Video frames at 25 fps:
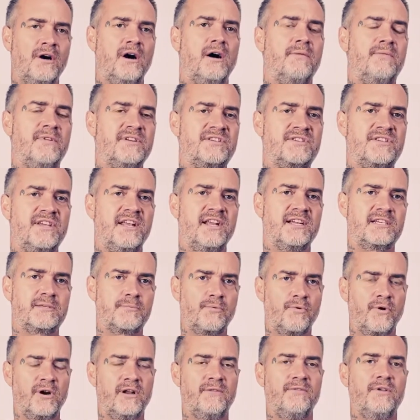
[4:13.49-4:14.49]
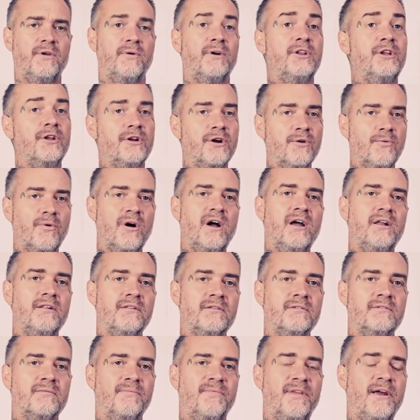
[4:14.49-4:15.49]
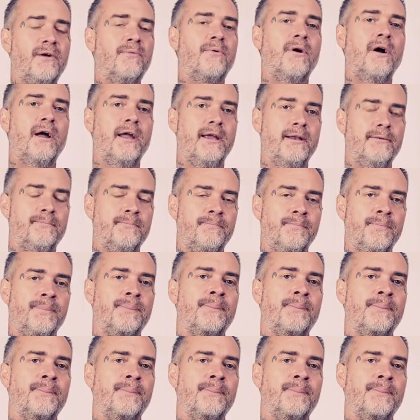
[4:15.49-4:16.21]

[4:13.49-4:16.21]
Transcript: of the cynic's point of view. And you know what? They're right.